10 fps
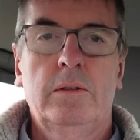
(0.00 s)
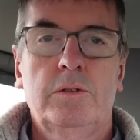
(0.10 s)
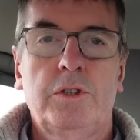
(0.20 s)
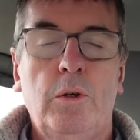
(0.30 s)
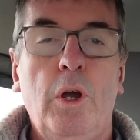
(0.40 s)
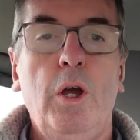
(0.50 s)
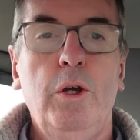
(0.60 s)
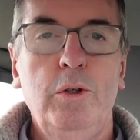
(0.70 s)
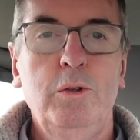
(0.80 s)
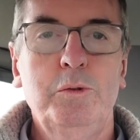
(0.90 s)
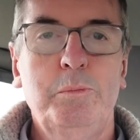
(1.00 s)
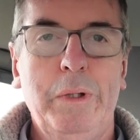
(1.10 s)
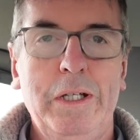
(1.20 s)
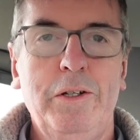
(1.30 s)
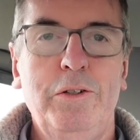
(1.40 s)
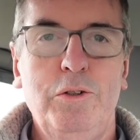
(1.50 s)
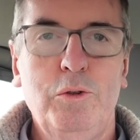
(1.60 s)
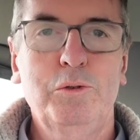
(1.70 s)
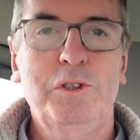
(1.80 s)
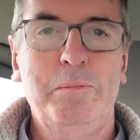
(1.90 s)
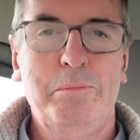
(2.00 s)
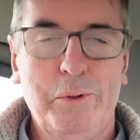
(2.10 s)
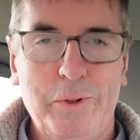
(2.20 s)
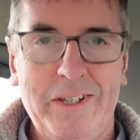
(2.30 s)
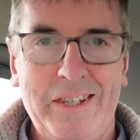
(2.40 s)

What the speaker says: So who's been a naughty boy